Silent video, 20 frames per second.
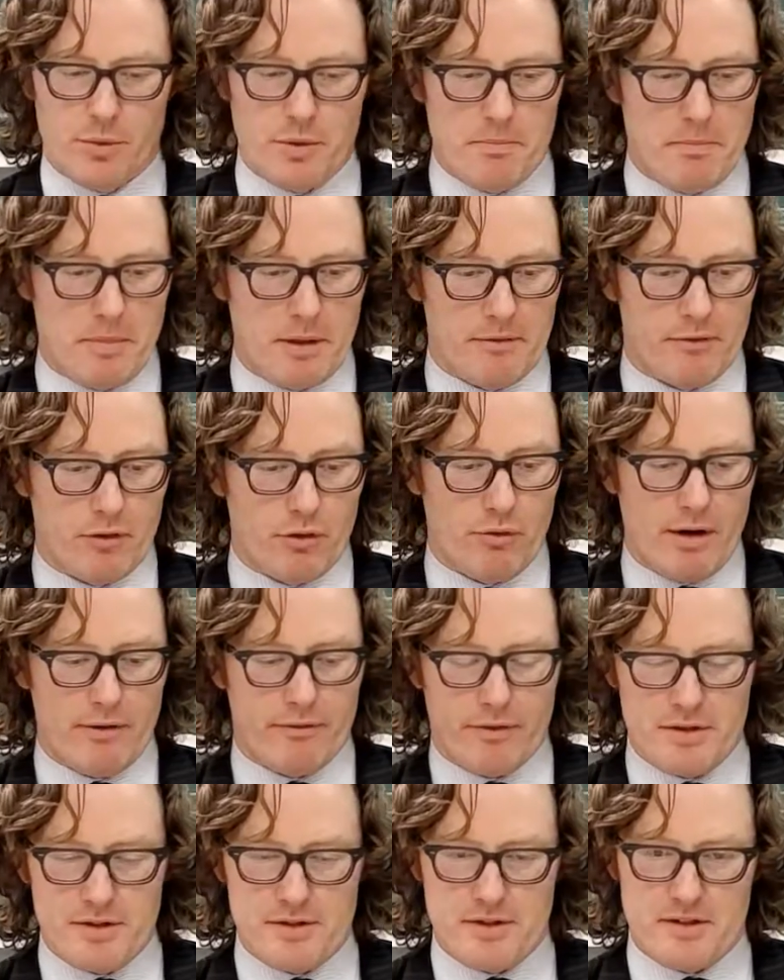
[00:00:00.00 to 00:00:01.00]
but for
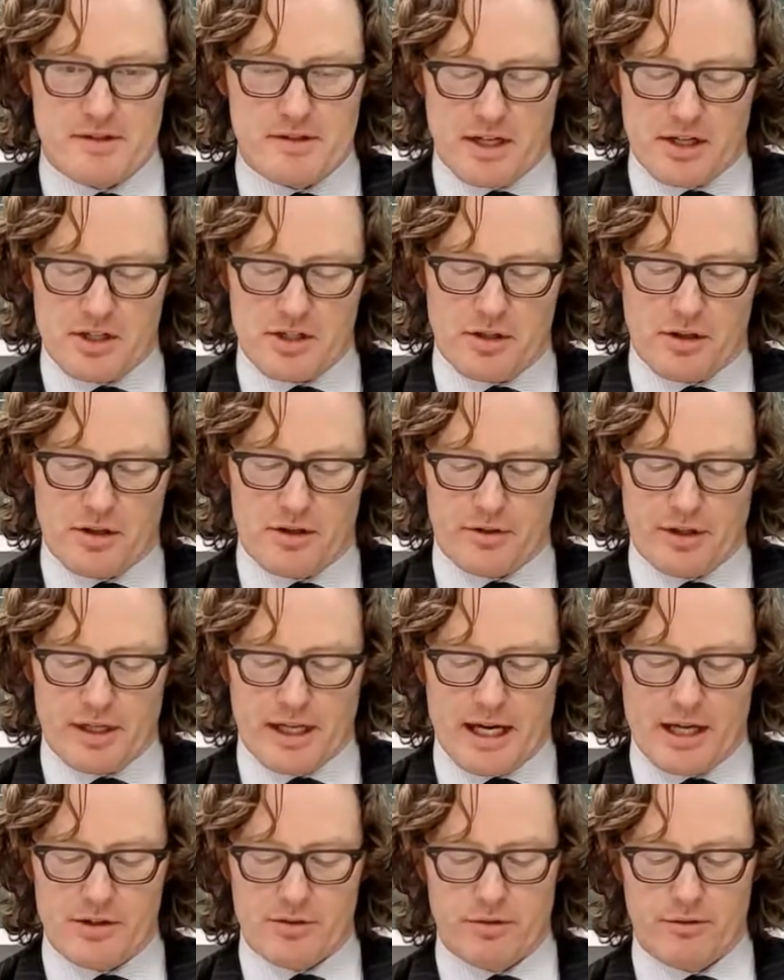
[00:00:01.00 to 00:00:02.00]
reference, it's section
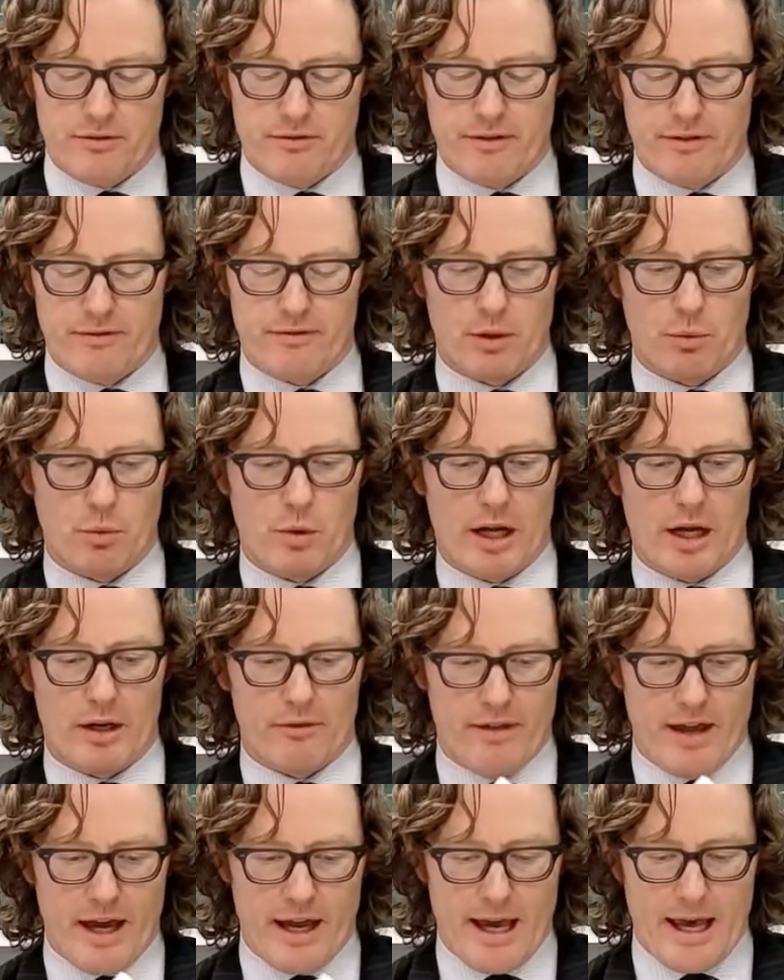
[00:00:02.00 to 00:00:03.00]
351 of
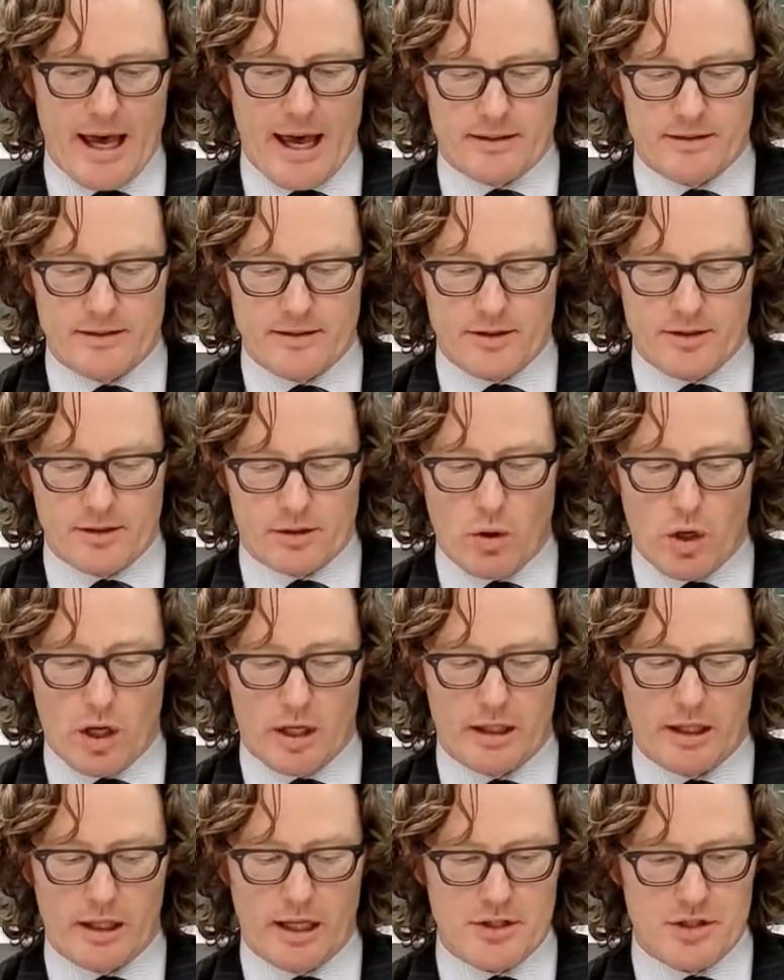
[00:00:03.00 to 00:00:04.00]
that Act. It's quite a
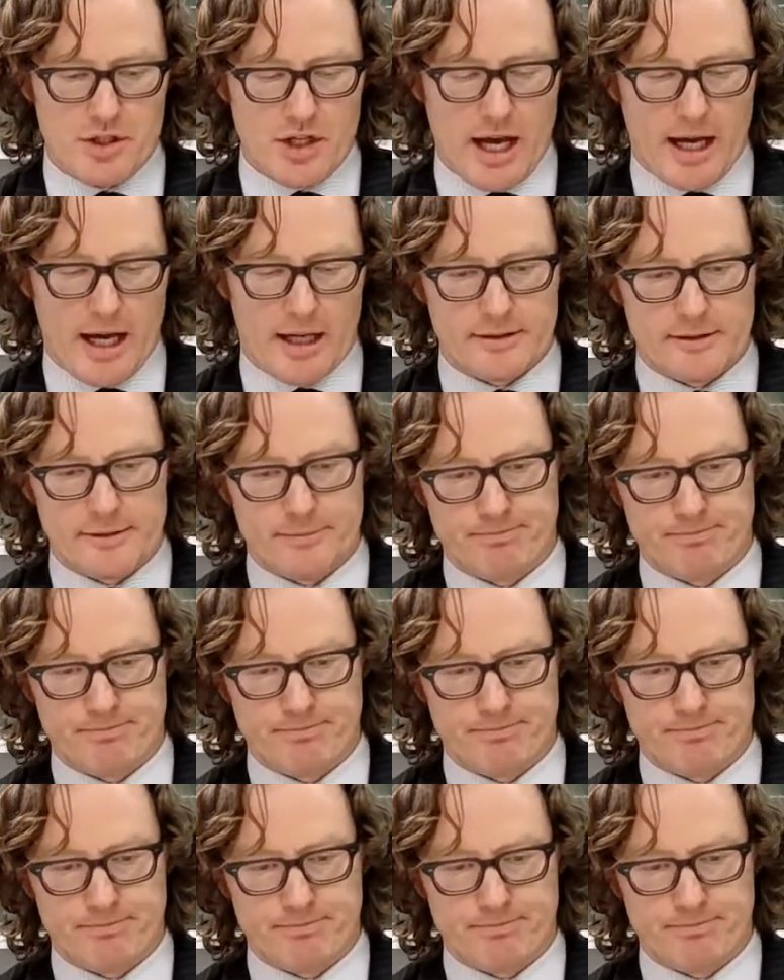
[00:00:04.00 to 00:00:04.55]
large Act.